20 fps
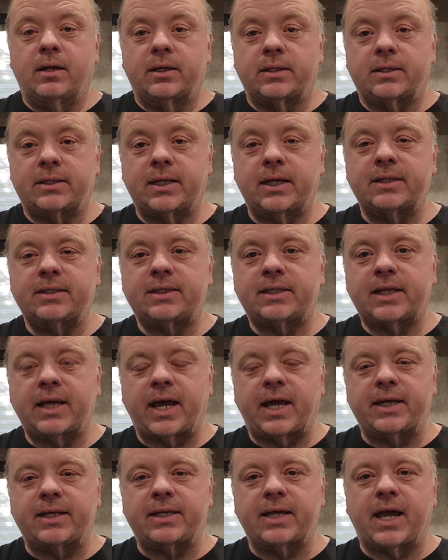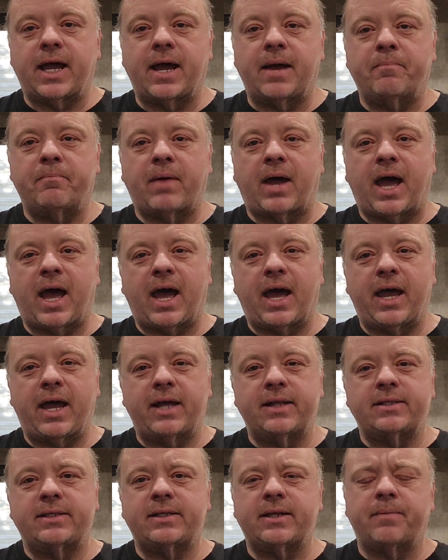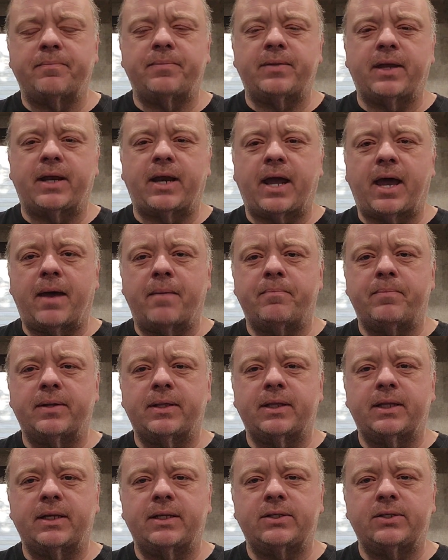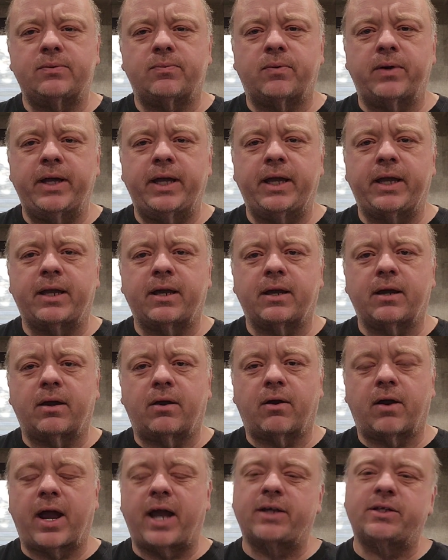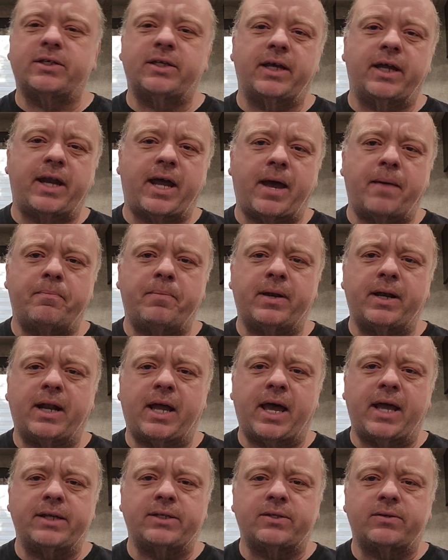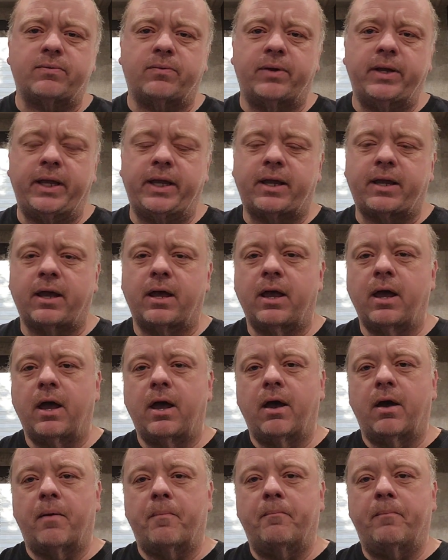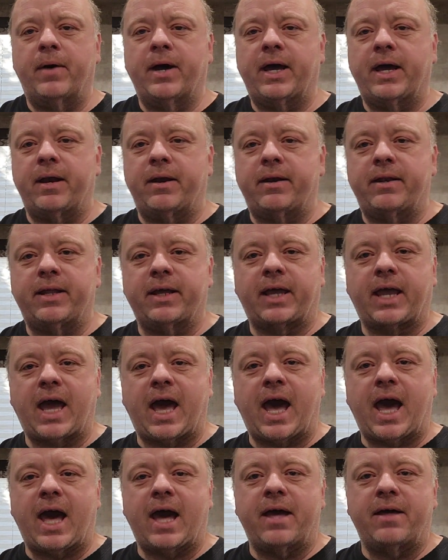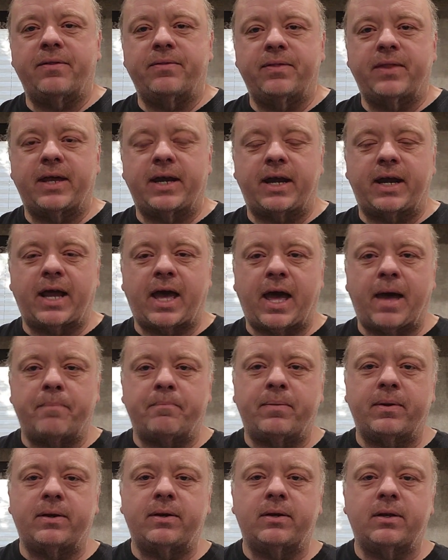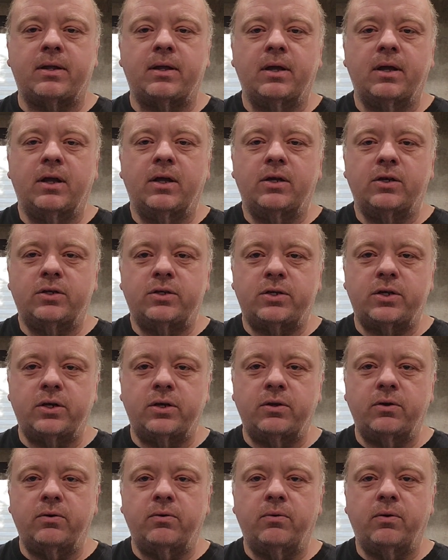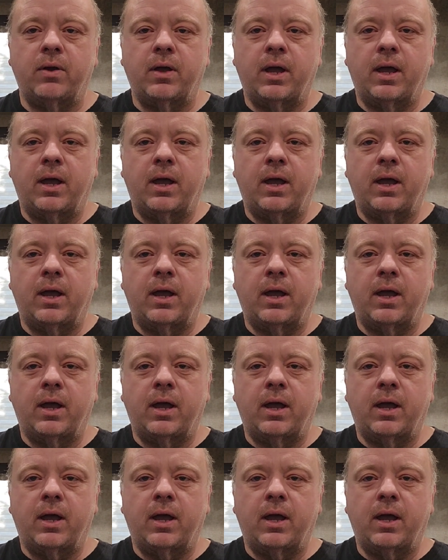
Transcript: Since that time, I had something happen this week, or actually it happened last week, but the guy that it happened to